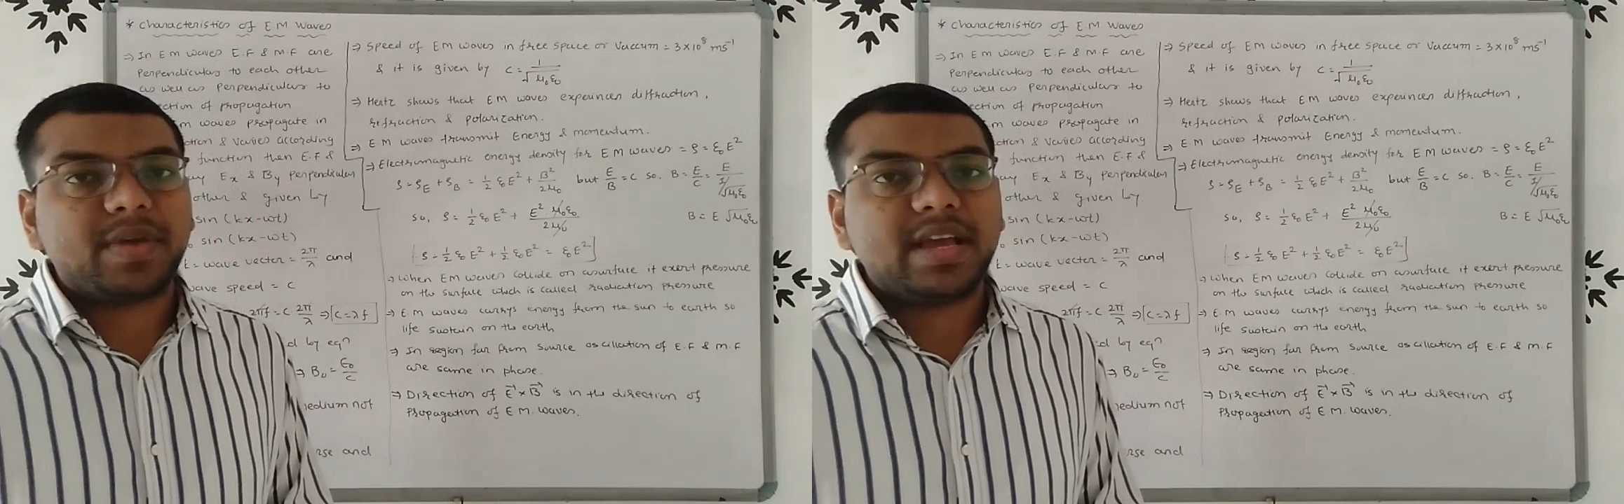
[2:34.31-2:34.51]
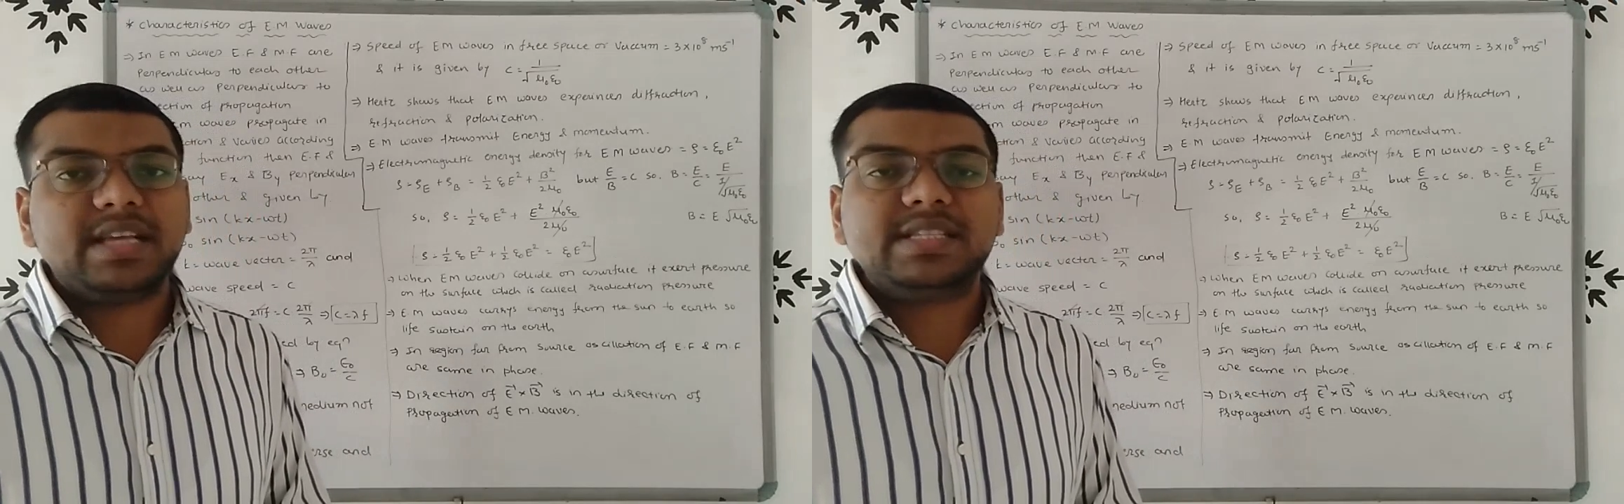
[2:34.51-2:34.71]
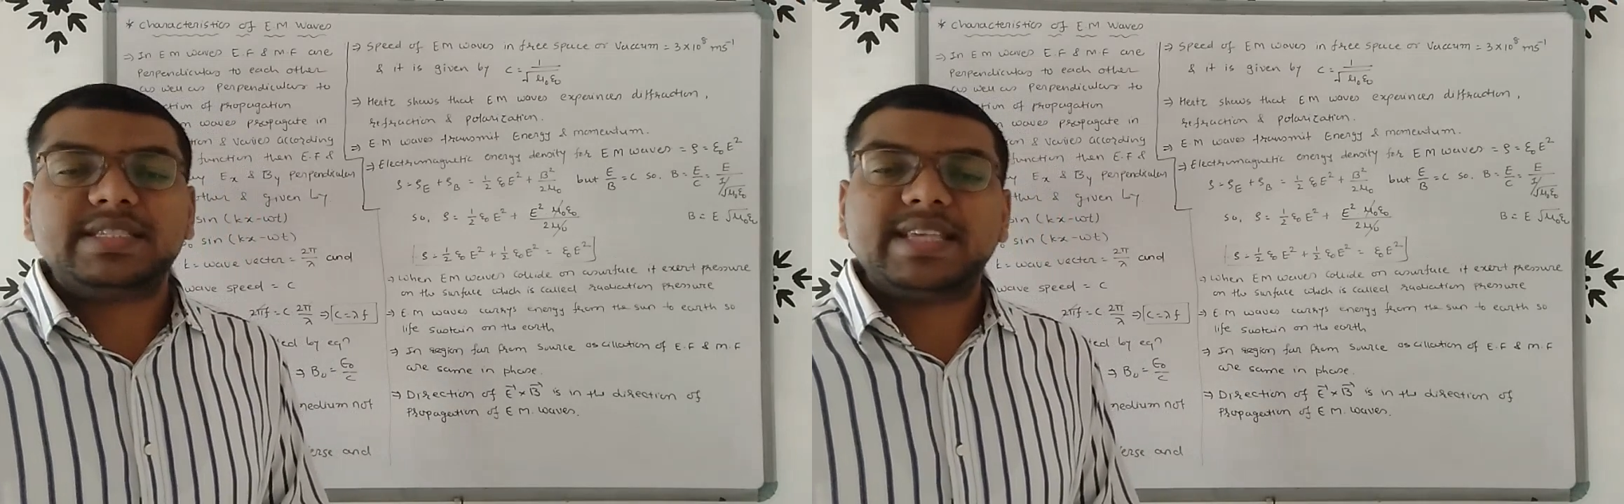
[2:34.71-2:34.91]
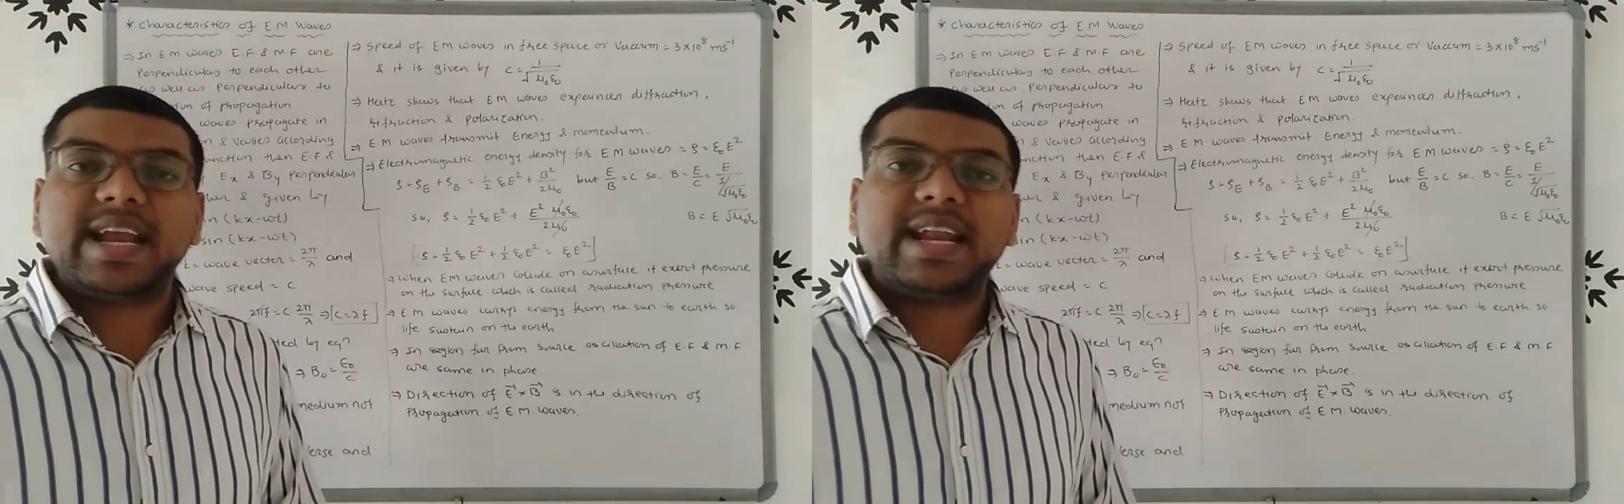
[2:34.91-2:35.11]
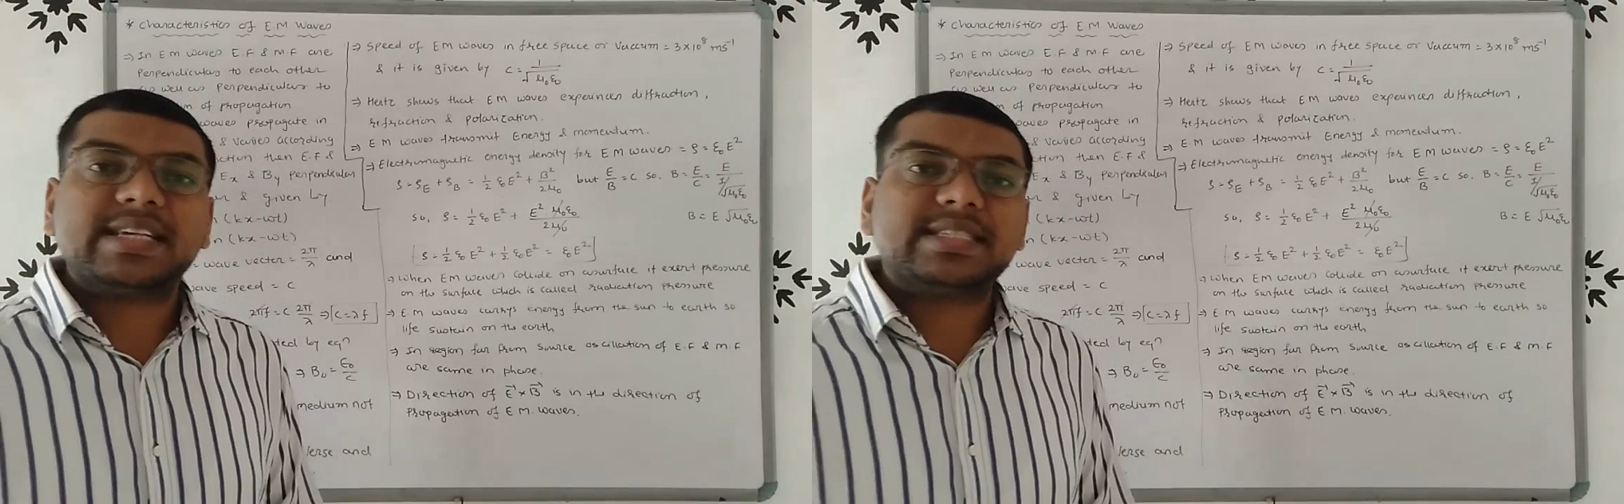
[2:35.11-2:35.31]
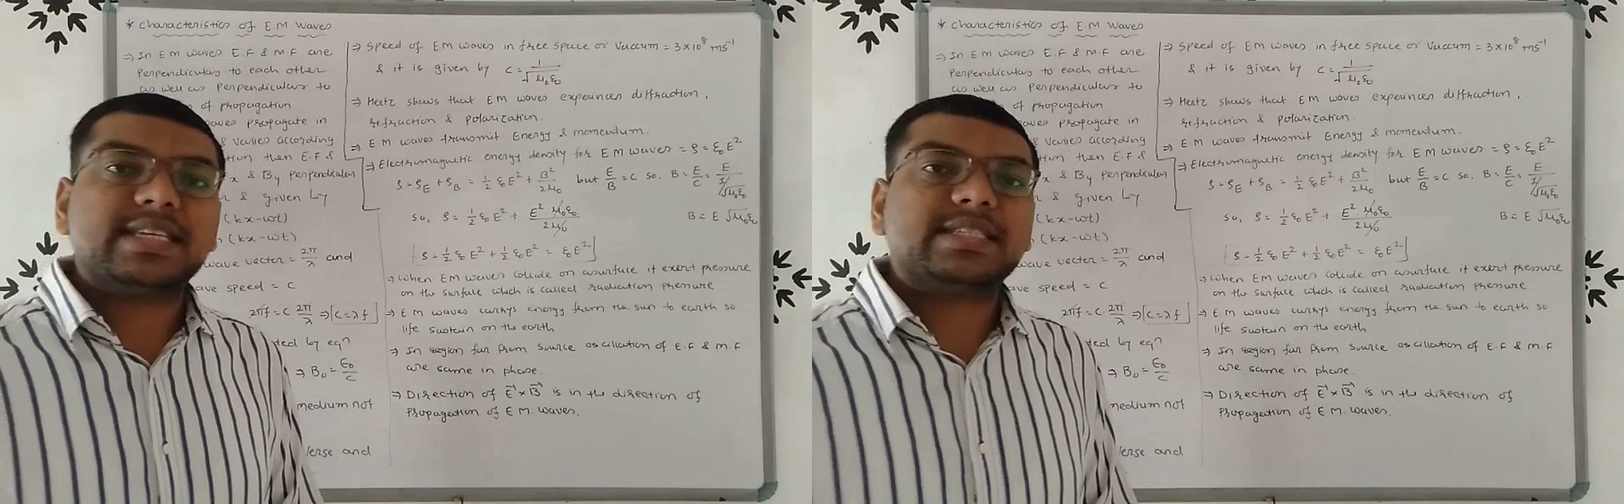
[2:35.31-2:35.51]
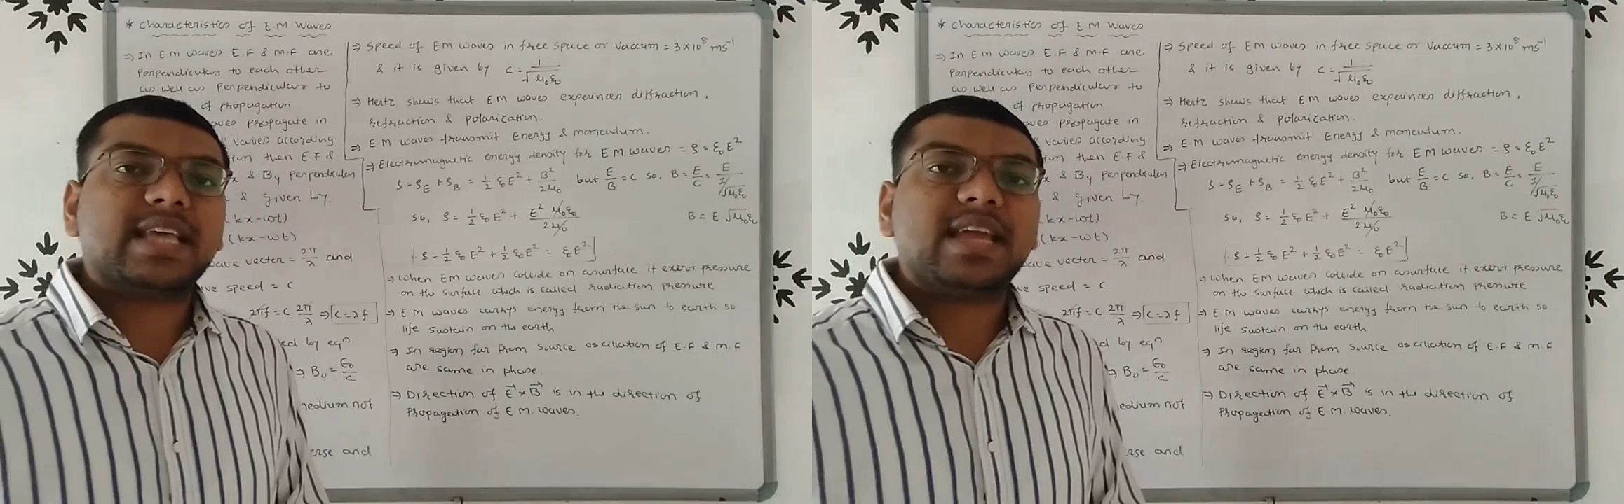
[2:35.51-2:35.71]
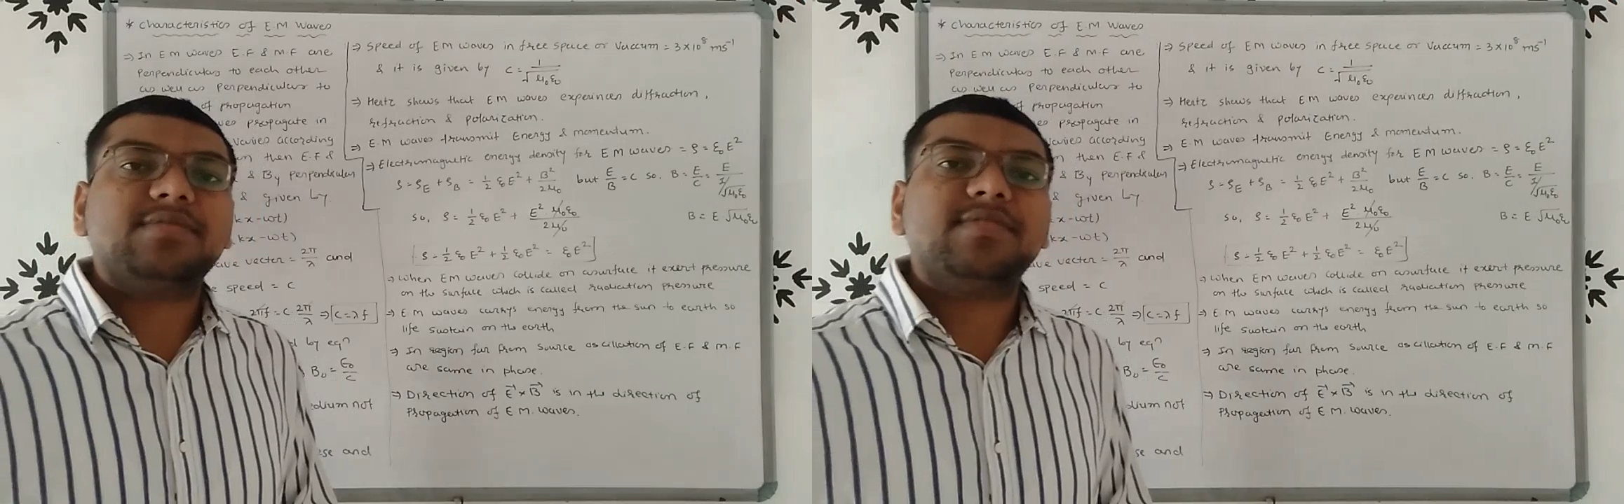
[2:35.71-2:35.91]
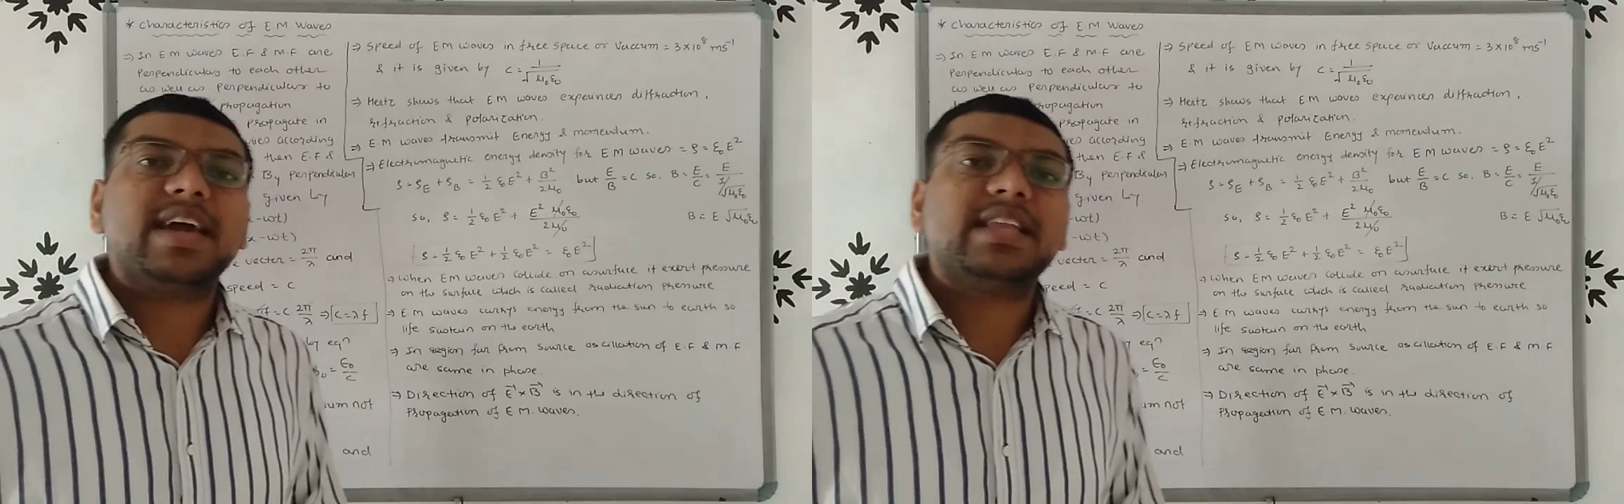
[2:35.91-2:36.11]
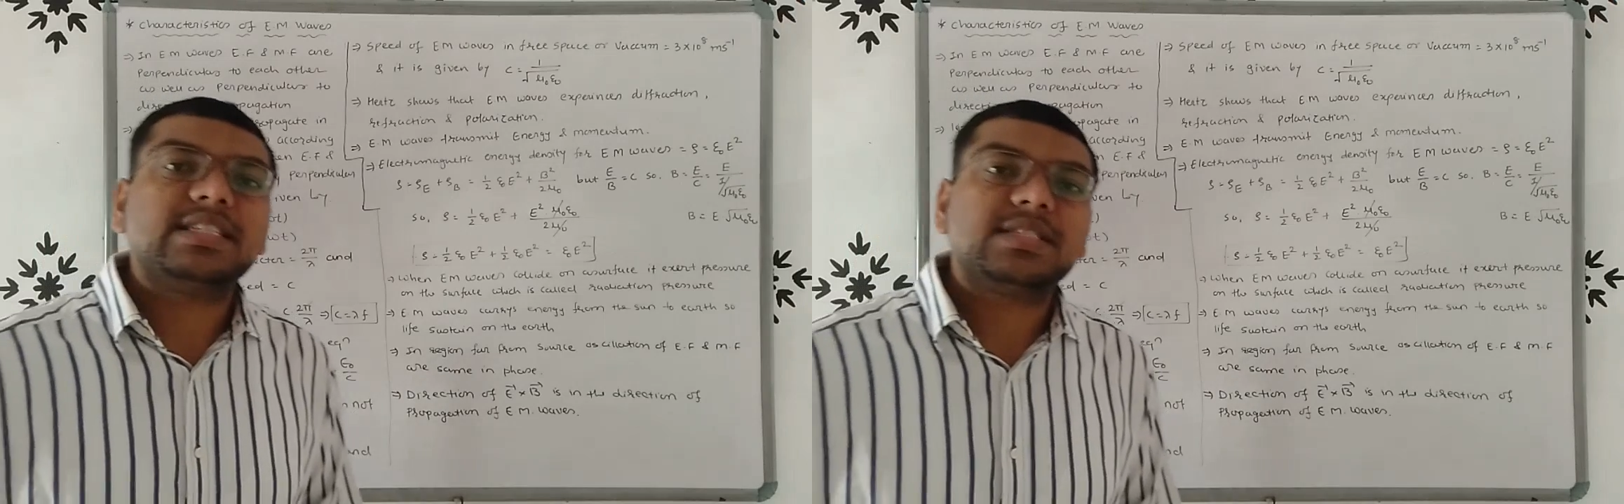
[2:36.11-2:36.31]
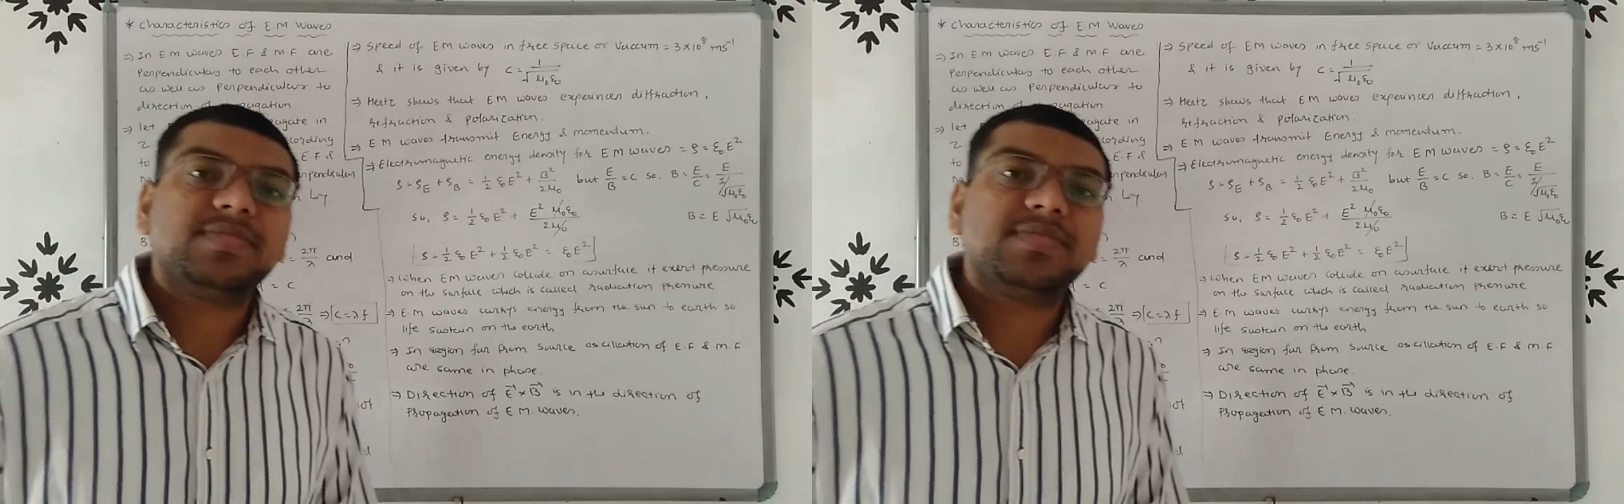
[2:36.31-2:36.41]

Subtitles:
in Z axis and varies